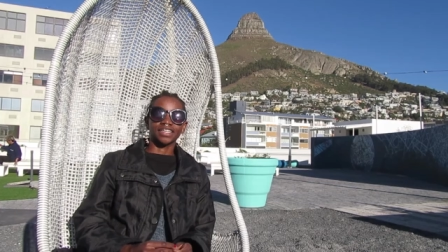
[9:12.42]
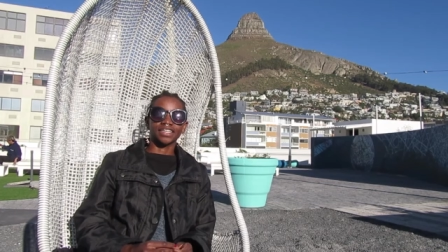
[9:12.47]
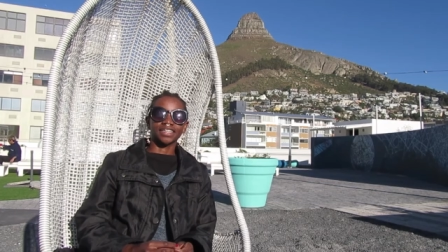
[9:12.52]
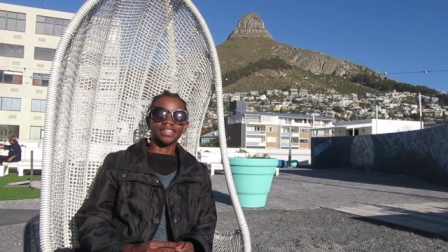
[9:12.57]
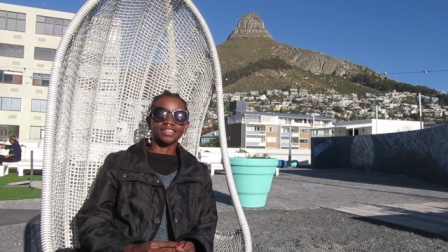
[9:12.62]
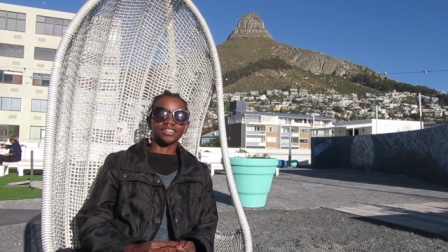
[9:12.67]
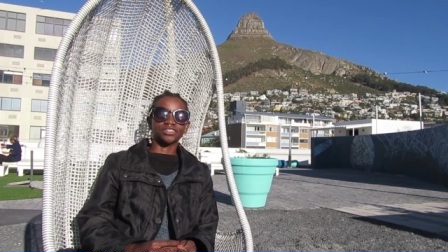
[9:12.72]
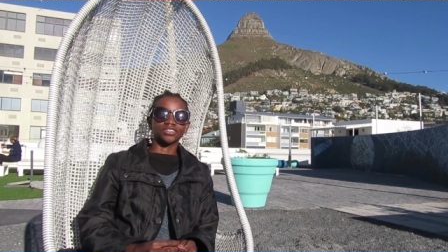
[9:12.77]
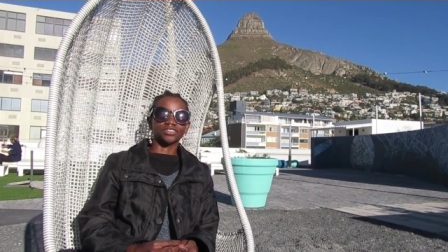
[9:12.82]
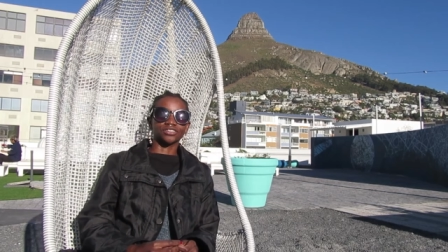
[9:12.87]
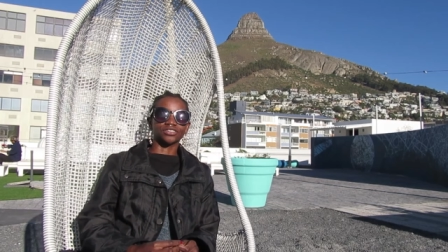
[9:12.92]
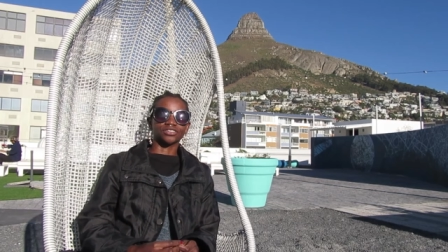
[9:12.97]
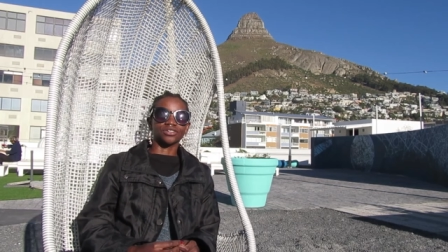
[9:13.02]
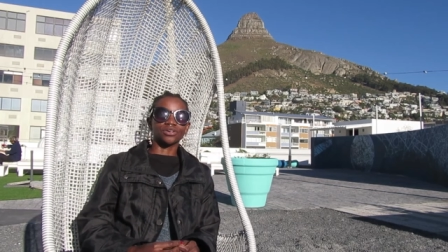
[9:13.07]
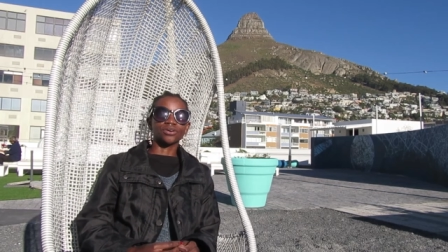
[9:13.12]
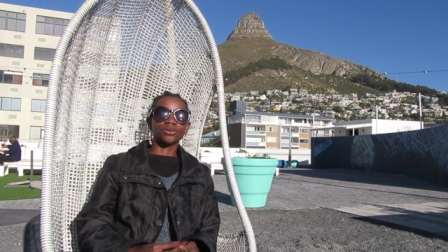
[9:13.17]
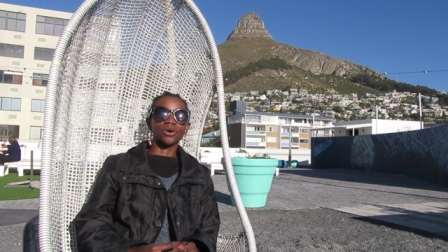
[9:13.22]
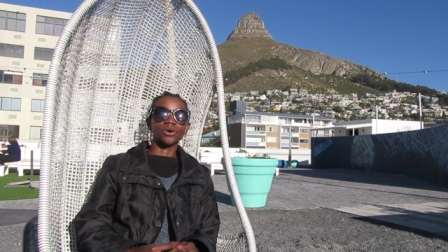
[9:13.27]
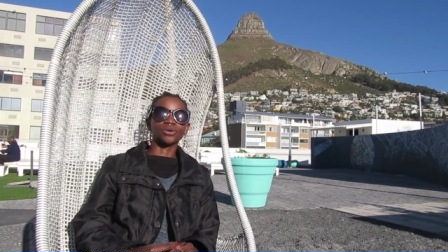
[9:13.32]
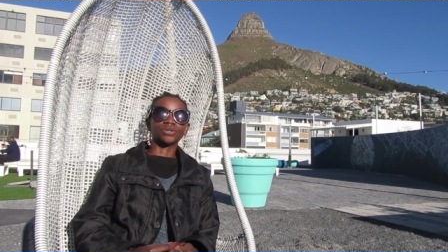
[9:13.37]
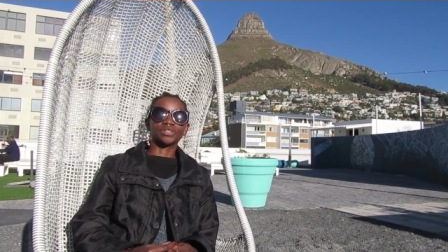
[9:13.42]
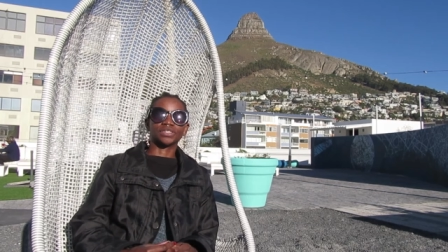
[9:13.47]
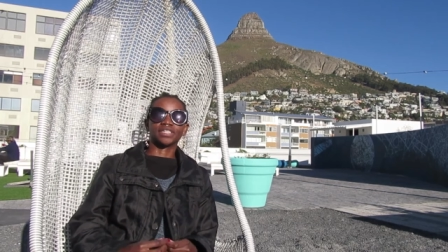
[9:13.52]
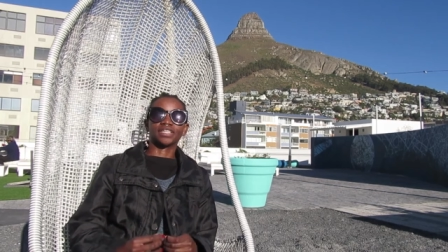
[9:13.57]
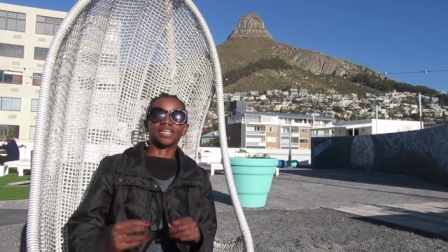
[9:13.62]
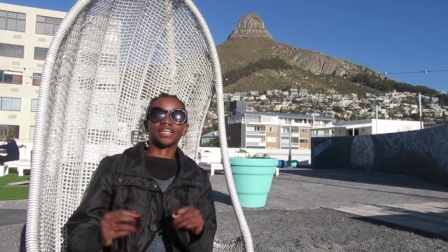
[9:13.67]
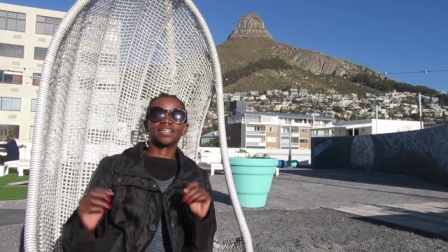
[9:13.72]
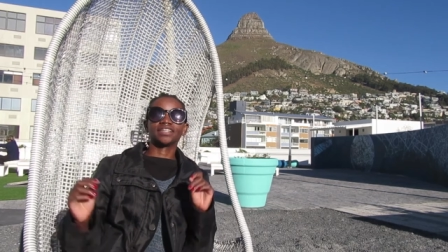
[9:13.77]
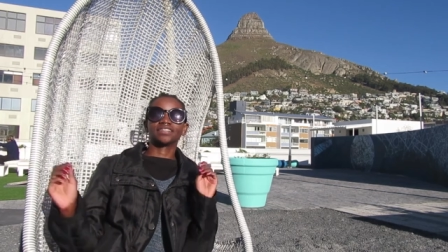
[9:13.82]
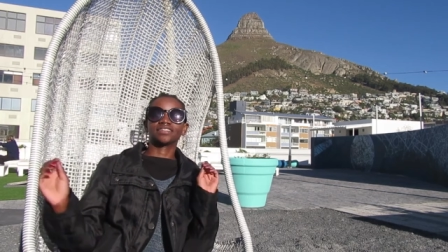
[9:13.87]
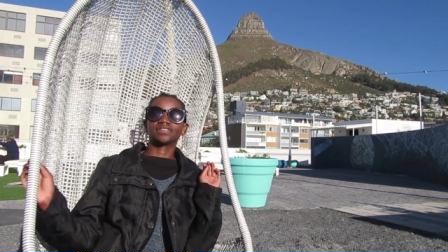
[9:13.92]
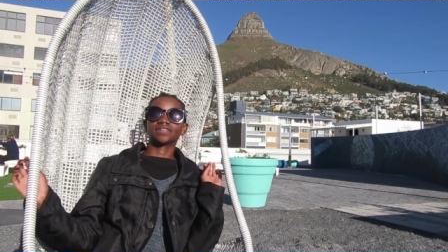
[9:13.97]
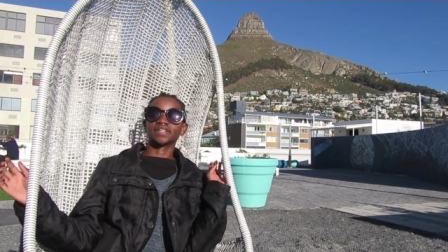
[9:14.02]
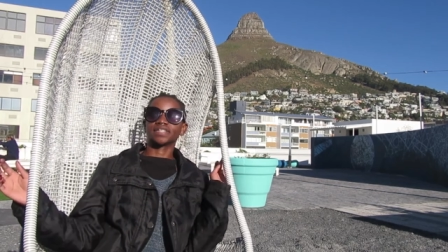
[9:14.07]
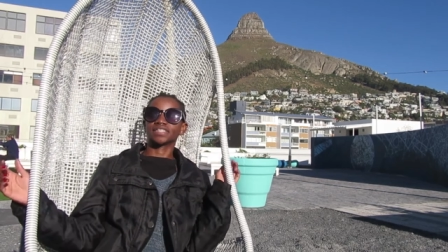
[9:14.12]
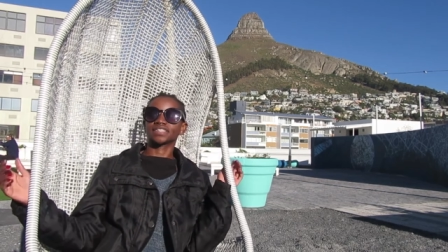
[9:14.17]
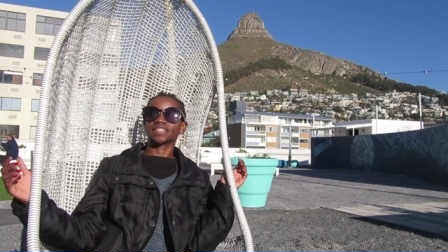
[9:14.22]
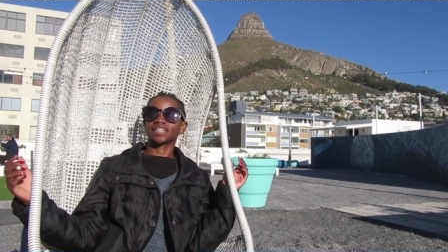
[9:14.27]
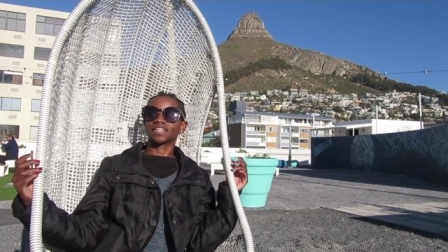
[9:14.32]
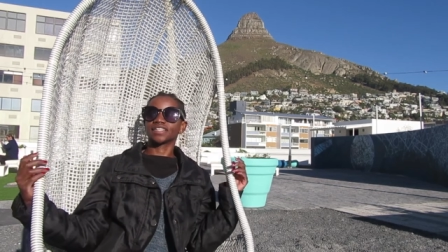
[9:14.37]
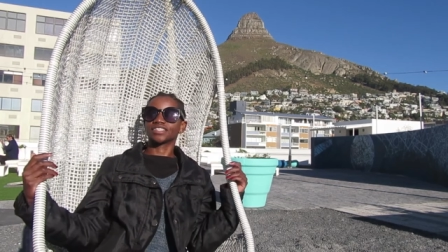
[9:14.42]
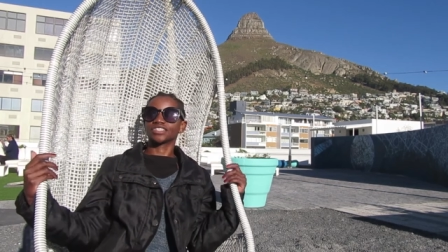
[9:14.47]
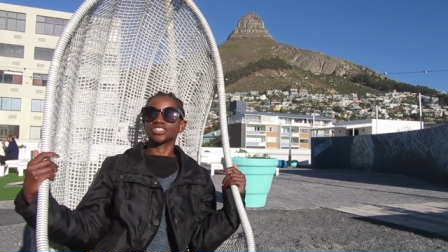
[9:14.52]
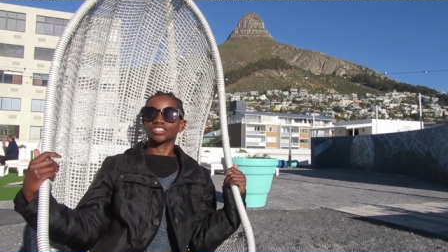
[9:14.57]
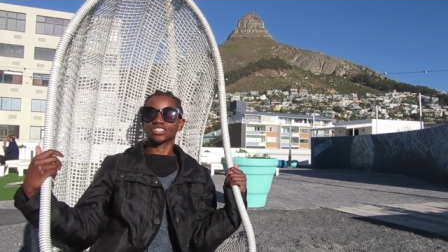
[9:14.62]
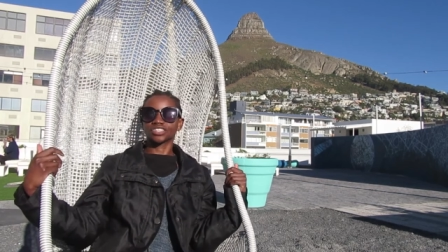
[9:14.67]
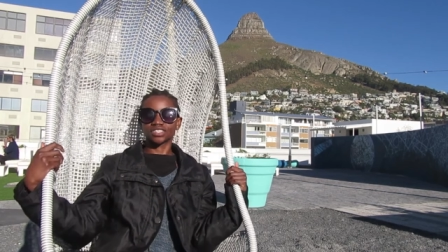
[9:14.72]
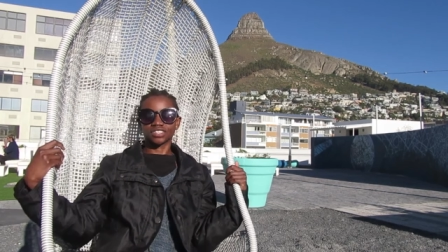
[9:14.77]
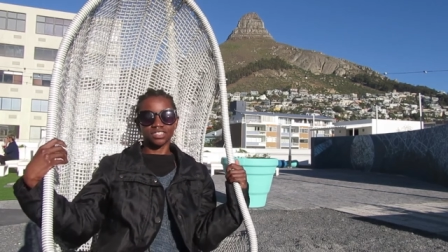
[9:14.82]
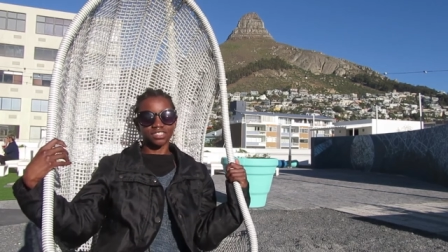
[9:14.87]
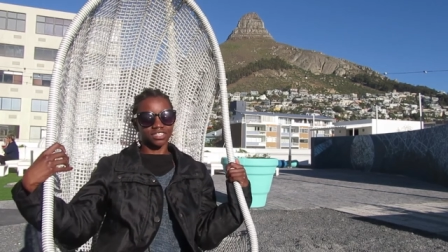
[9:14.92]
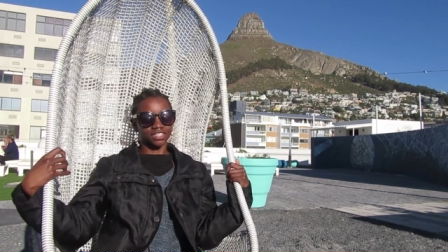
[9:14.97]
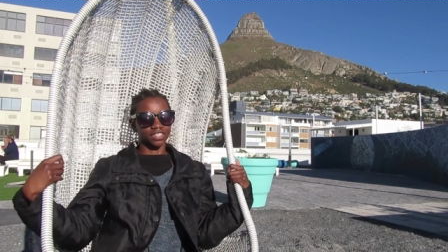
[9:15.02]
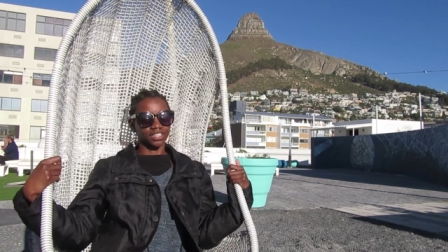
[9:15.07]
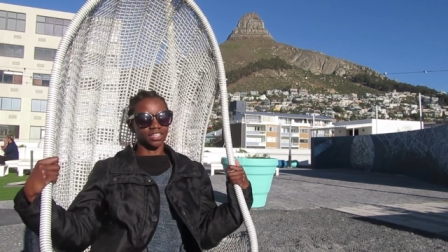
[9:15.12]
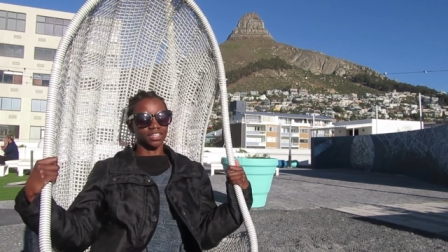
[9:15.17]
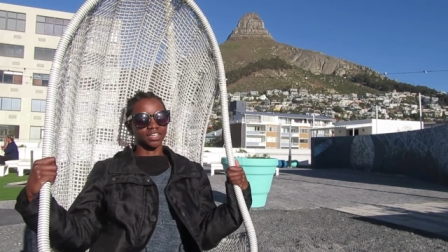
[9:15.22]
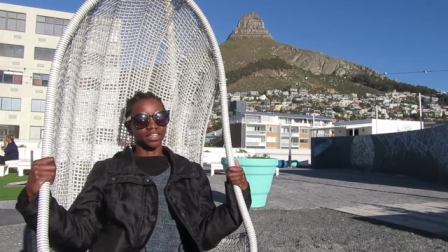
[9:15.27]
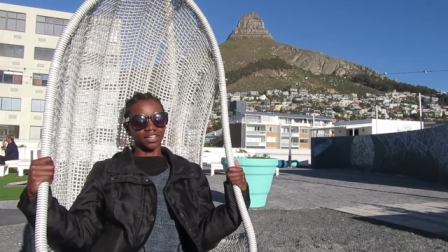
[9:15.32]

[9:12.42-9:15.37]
It is so cold today, so I decided to just